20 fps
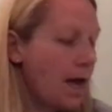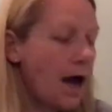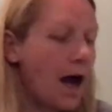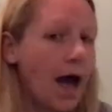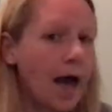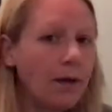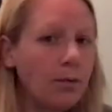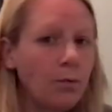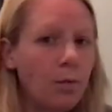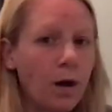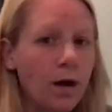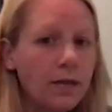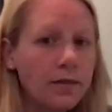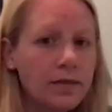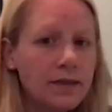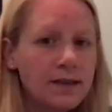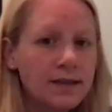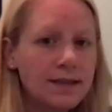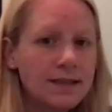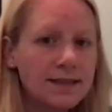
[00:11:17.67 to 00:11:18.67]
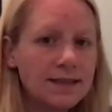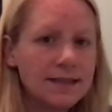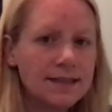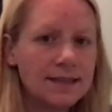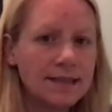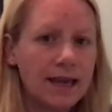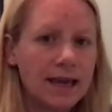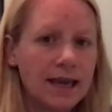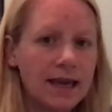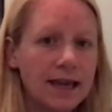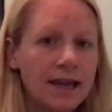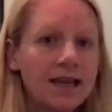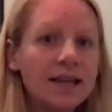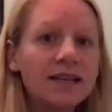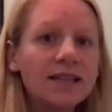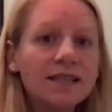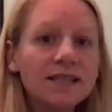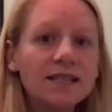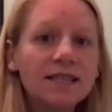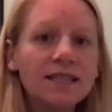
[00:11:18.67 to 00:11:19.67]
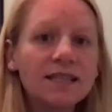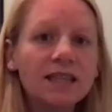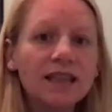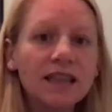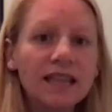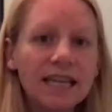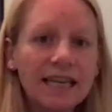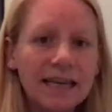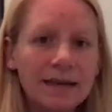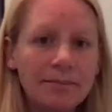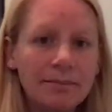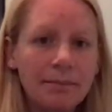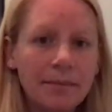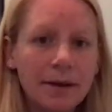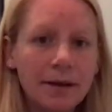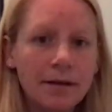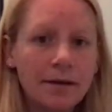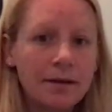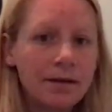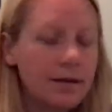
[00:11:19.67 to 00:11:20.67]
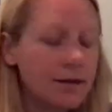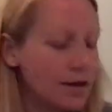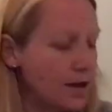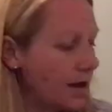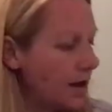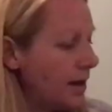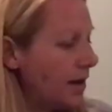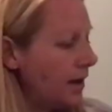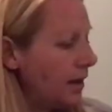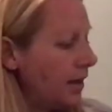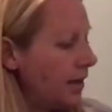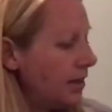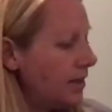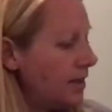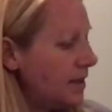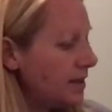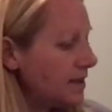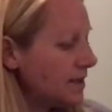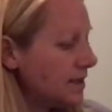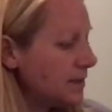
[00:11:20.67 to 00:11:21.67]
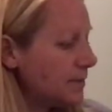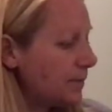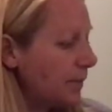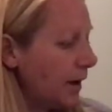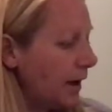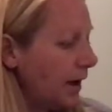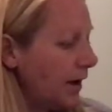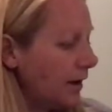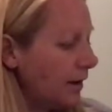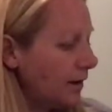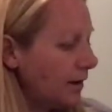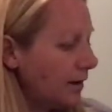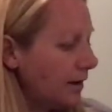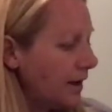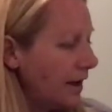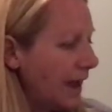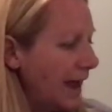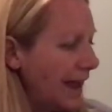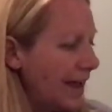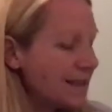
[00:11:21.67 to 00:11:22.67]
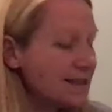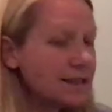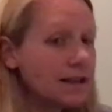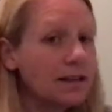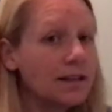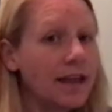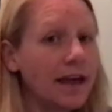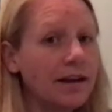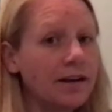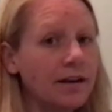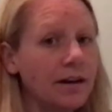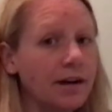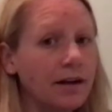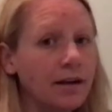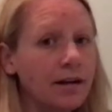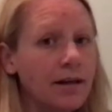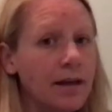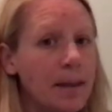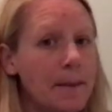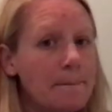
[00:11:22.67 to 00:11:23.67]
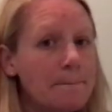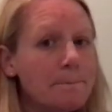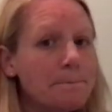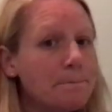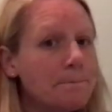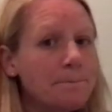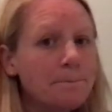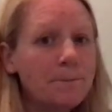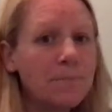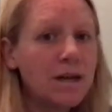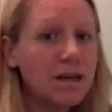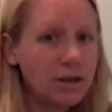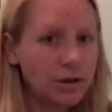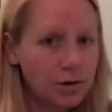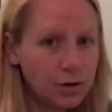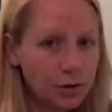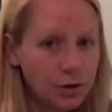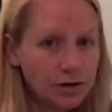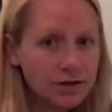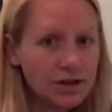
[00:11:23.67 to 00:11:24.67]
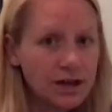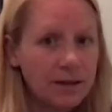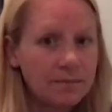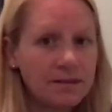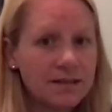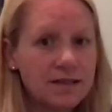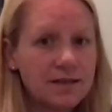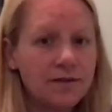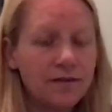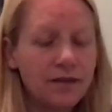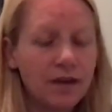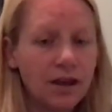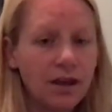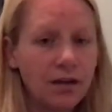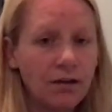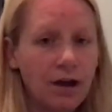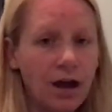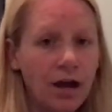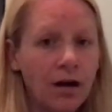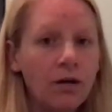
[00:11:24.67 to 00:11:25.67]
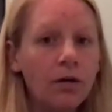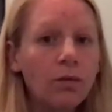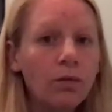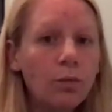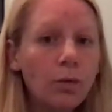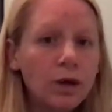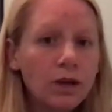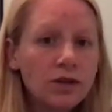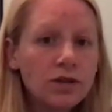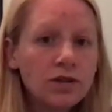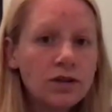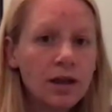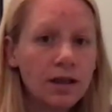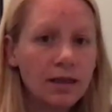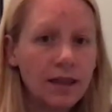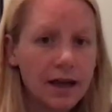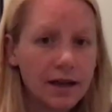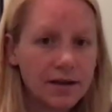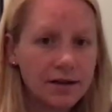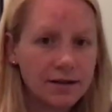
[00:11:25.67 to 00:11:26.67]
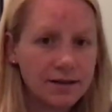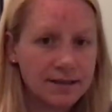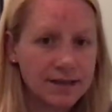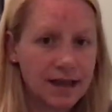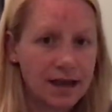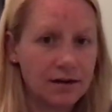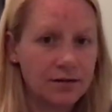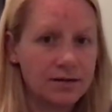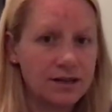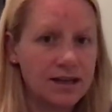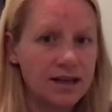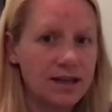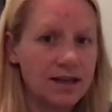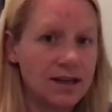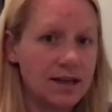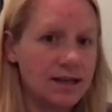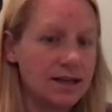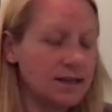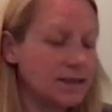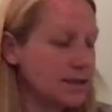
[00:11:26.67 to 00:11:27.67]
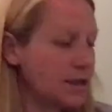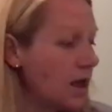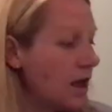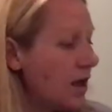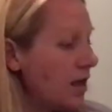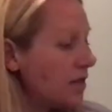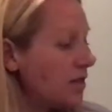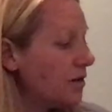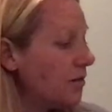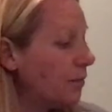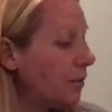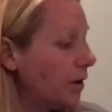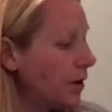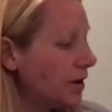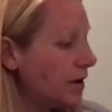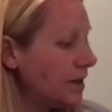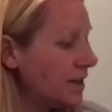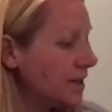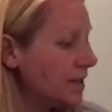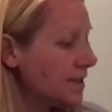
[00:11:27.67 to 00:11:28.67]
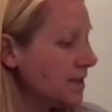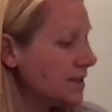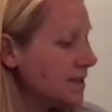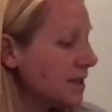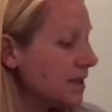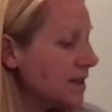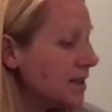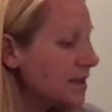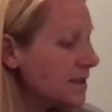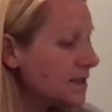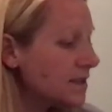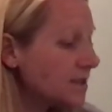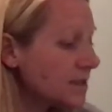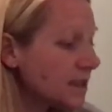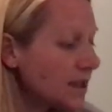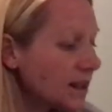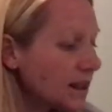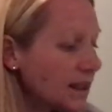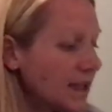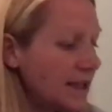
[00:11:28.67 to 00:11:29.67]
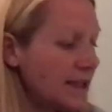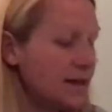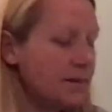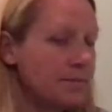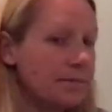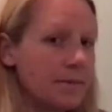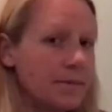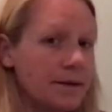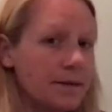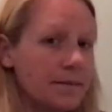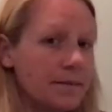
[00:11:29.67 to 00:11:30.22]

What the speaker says: I want this to say slim. This spot has a letter, but your job is to figure out which letter sound it is. The word is slim.